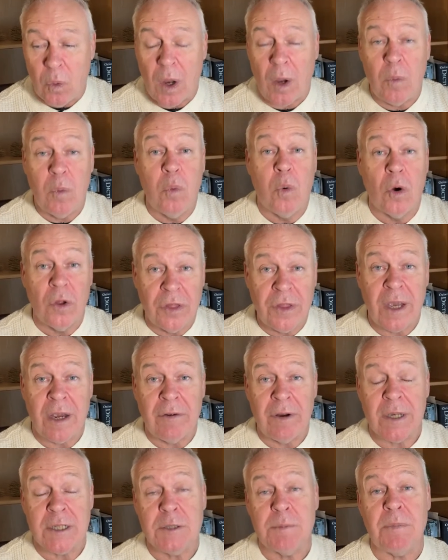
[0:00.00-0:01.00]
what their
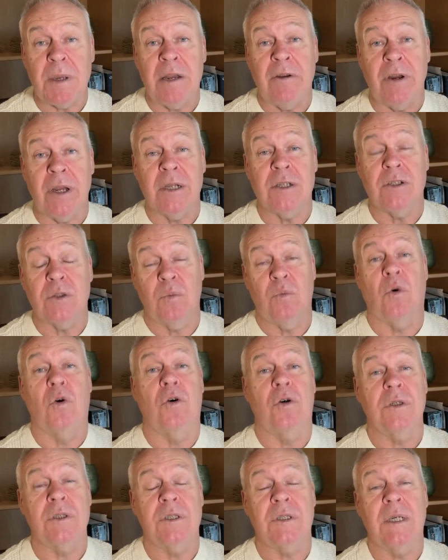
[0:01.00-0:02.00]
experience
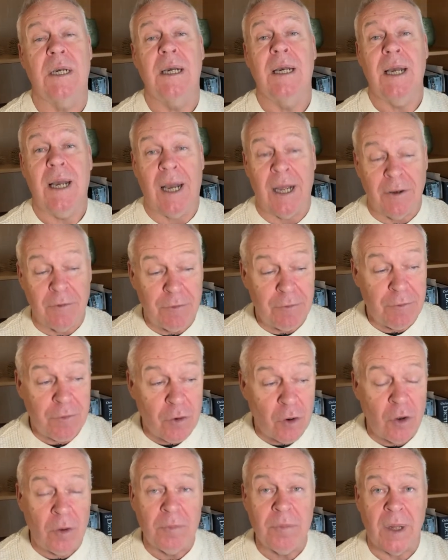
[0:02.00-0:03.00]
was. And
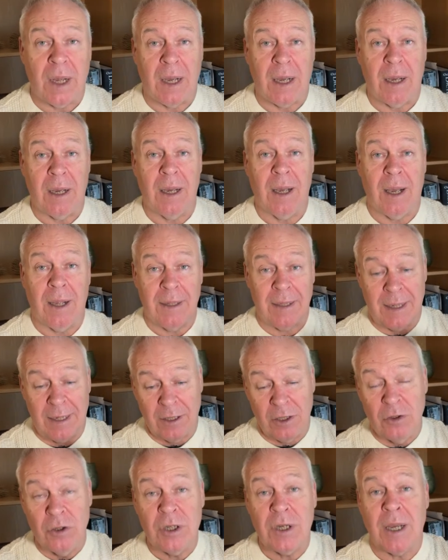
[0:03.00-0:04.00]
from that, and then
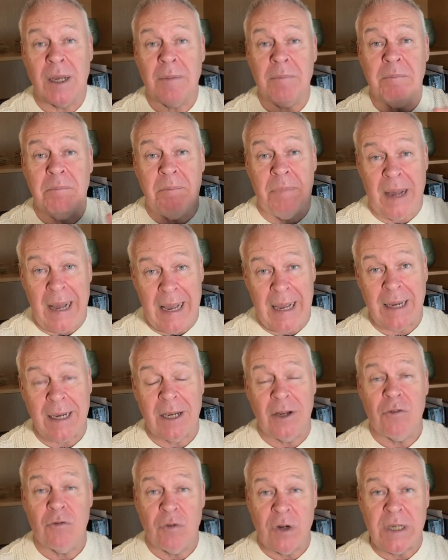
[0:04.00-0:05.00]
looking back
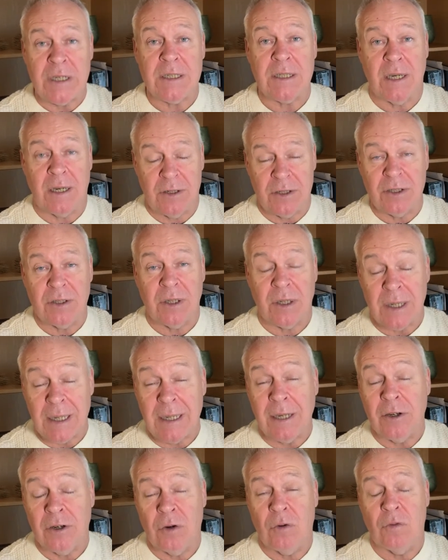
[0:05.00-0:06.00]
at research that he
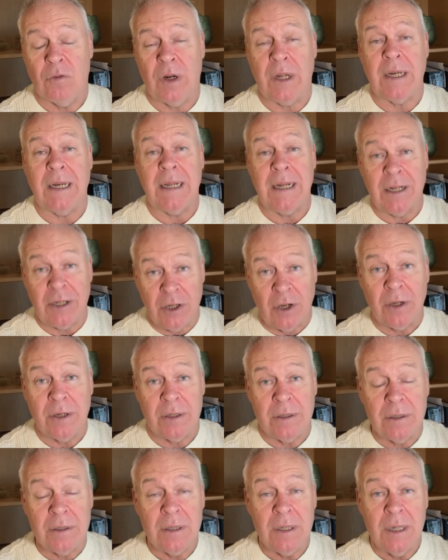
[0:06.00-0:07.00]
had already
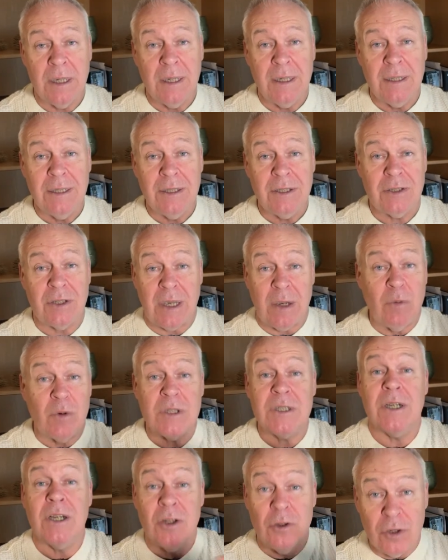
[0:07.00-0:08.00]
done, so he
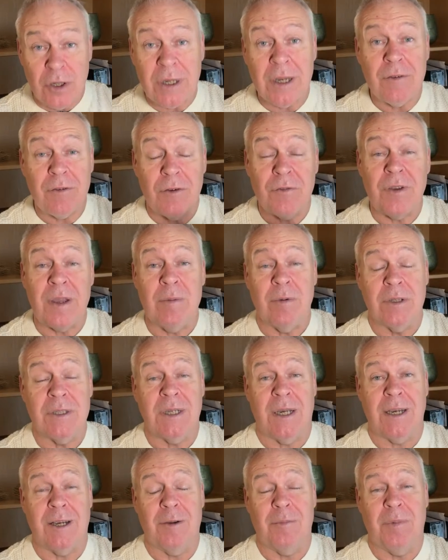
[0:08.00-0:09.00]
wasn't looking for female
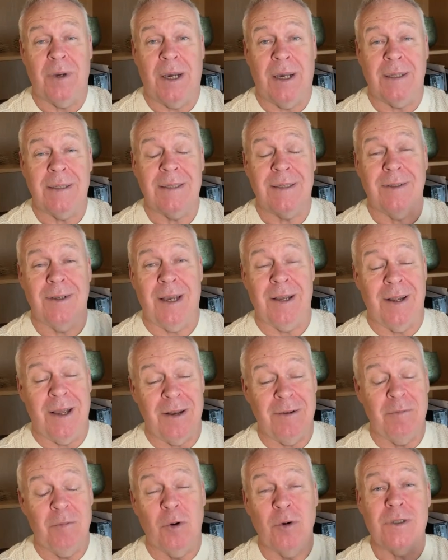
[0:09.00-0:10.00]
psychopaths
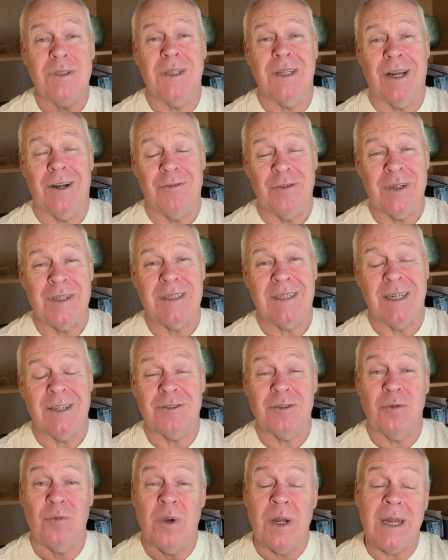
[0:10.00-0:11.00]
in most of that research.
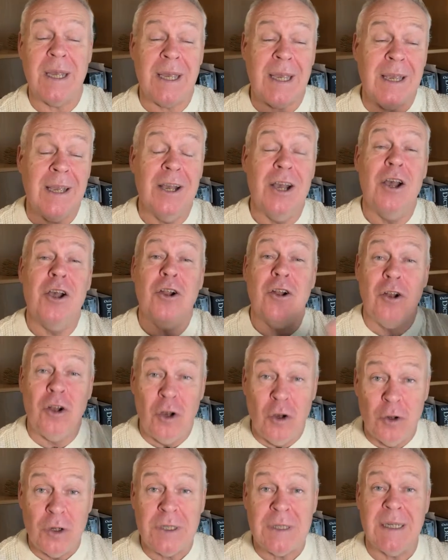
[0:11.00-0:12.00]
When he
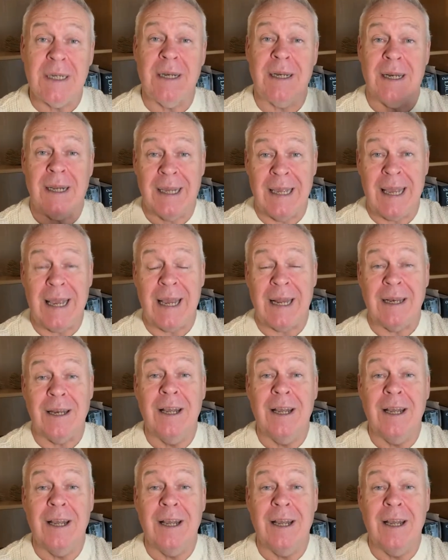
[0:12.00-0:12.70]
looked at it again